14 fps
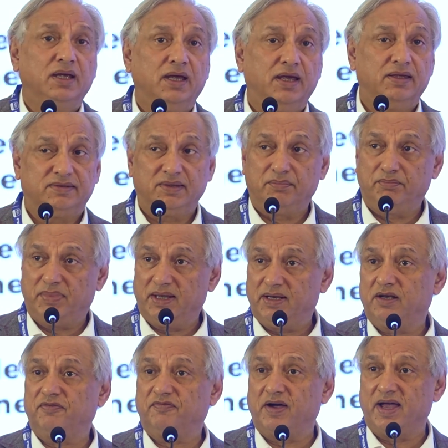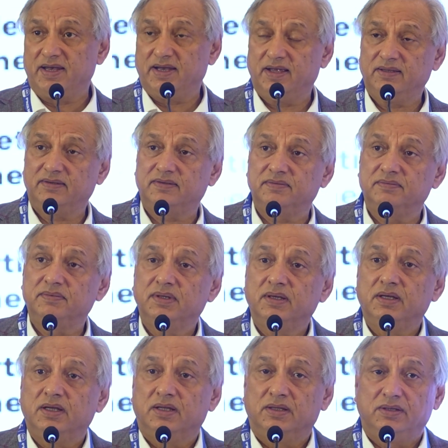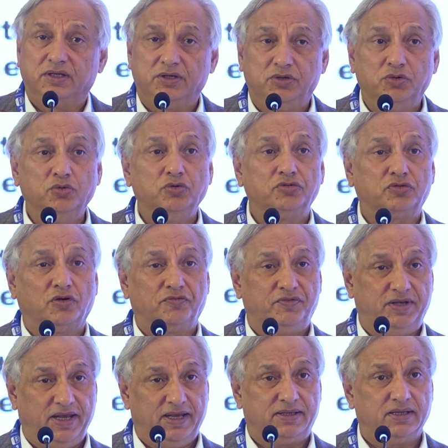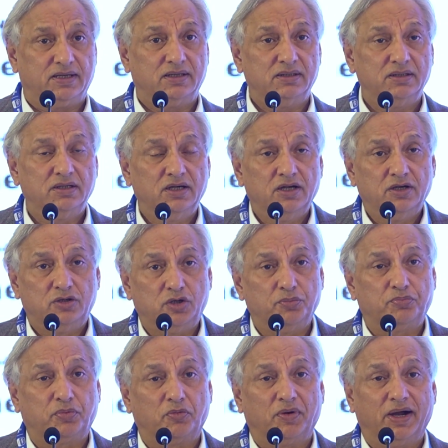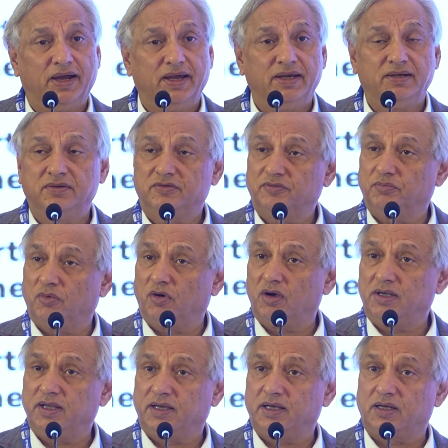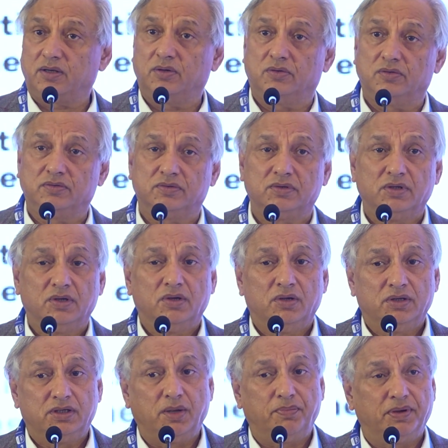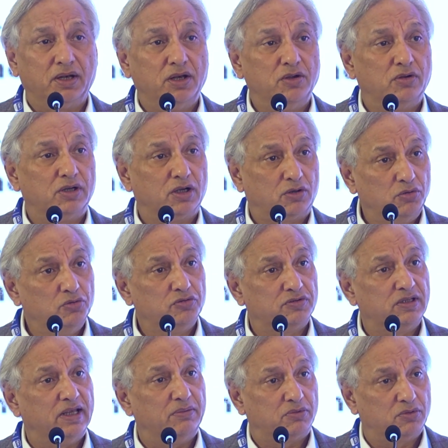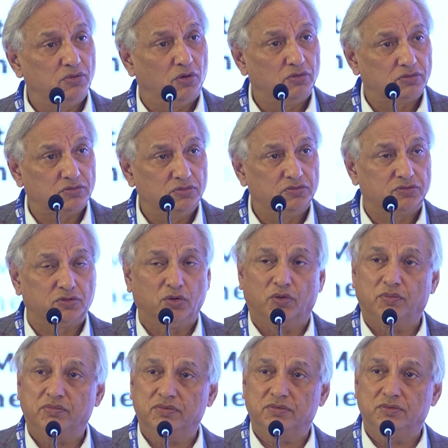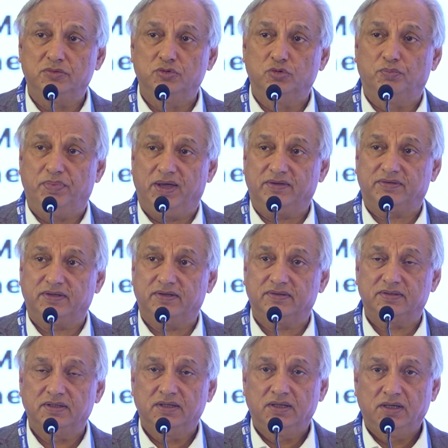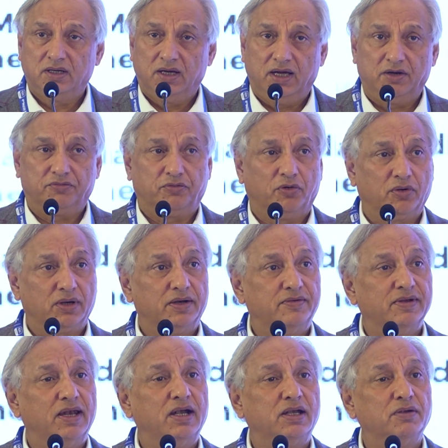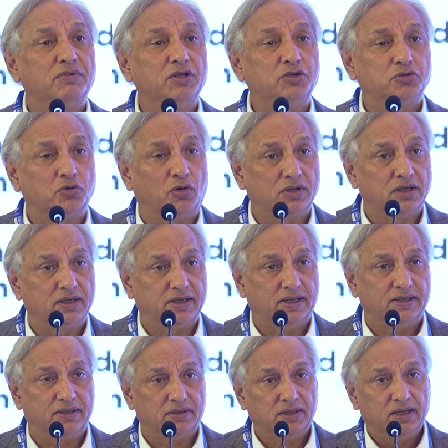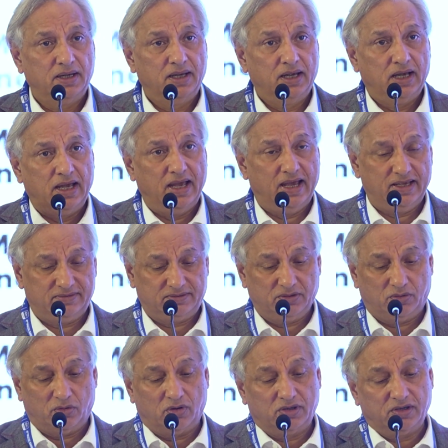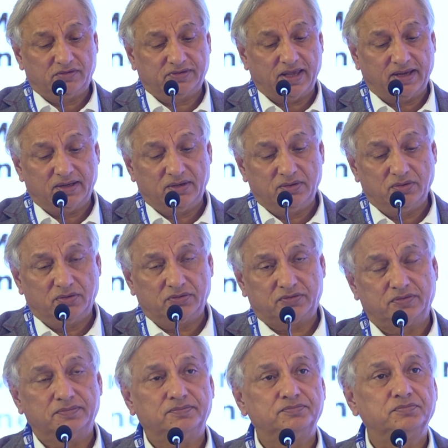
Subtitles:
is embedded finance, the use of data to provide small ticket loans, typically on a closed loop basis and for a relatively shorter tenor as the order cycle goes.